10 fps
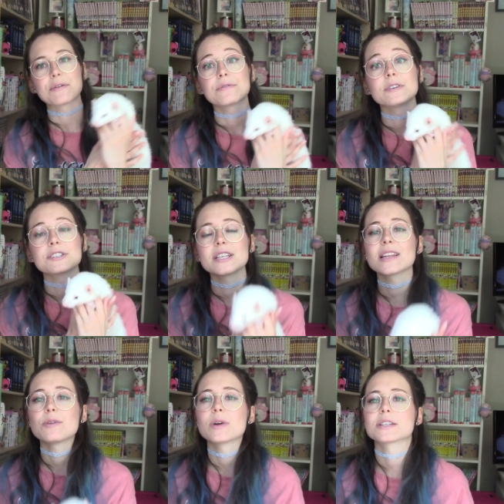the first thing
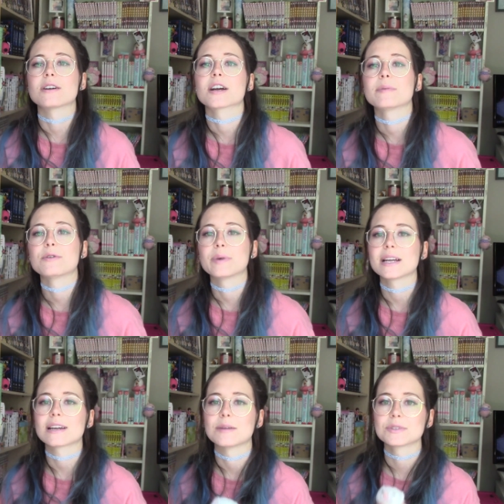that I want to talk about when
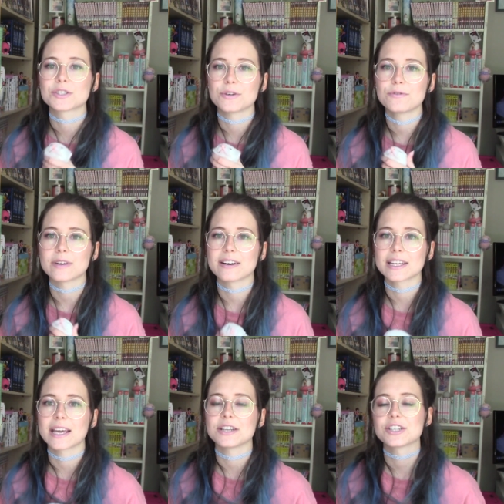it comes to ferret
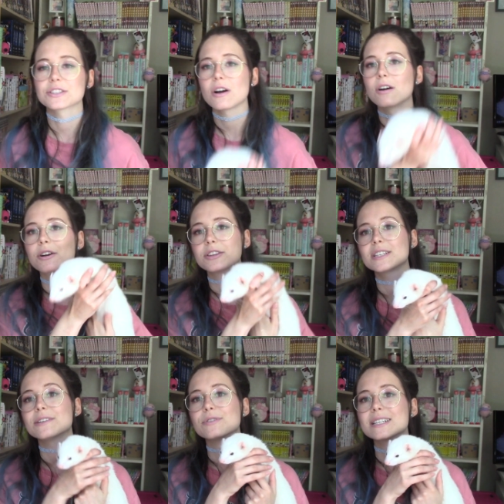cages are the
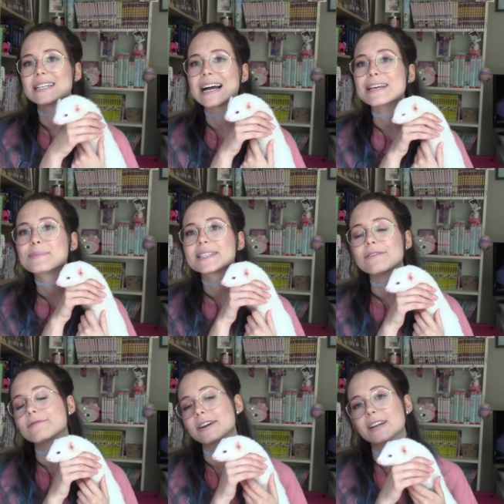different types
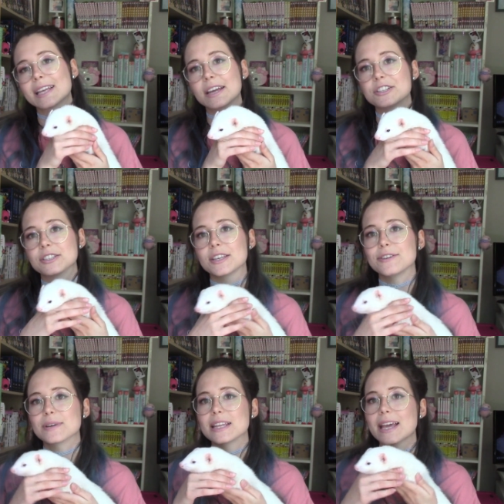of ferret cages that
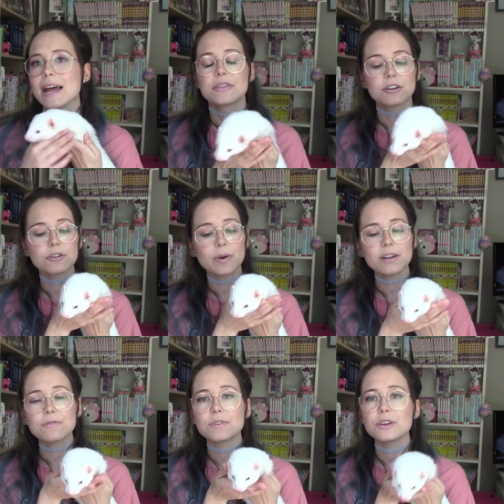you can get. There are quite
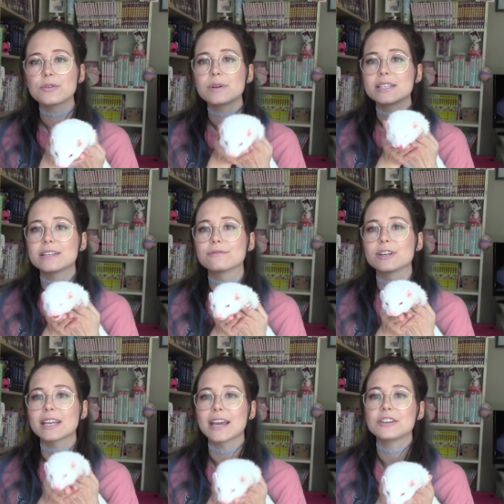a few
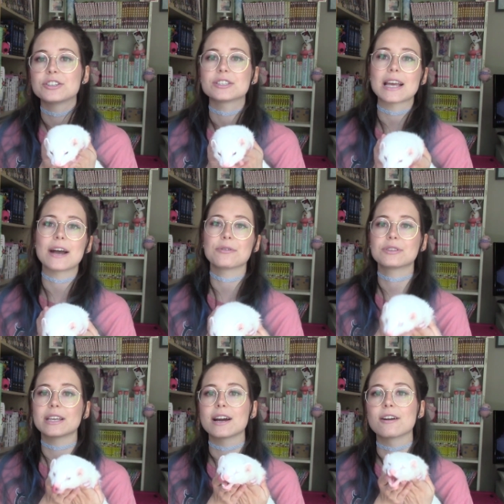different cages out
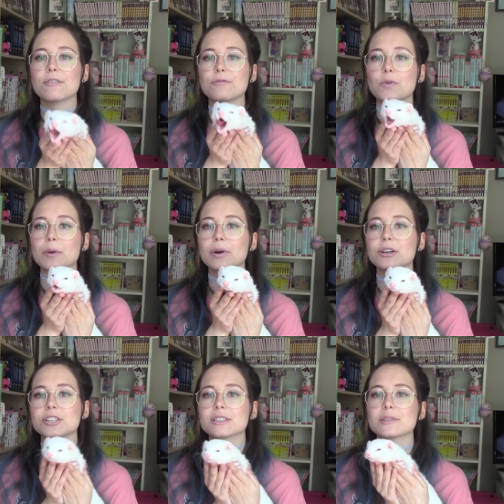there for
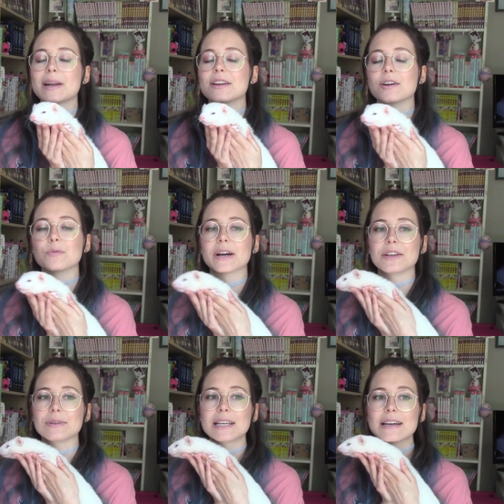purchase, depending on where
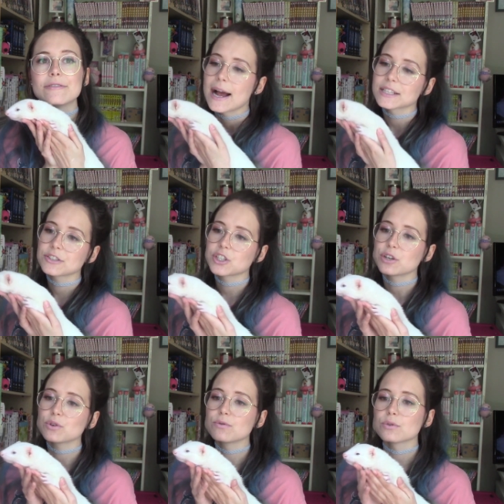you live. As a
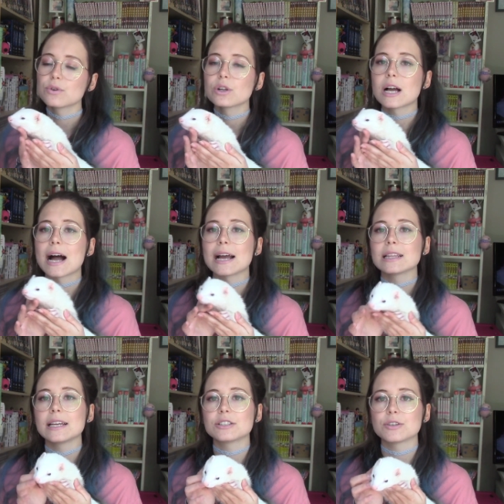general rule, I
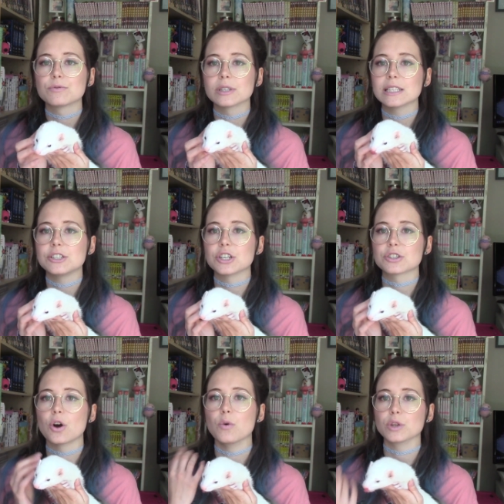like to really
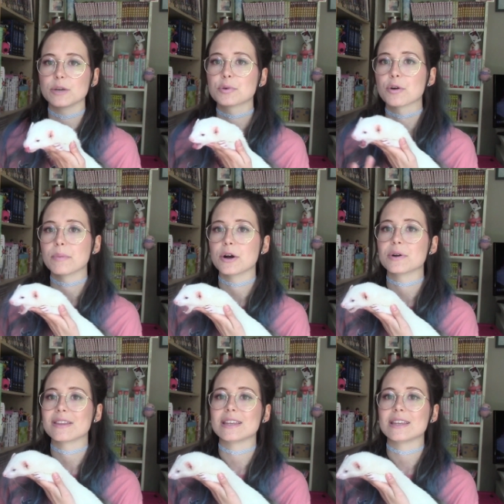just only promote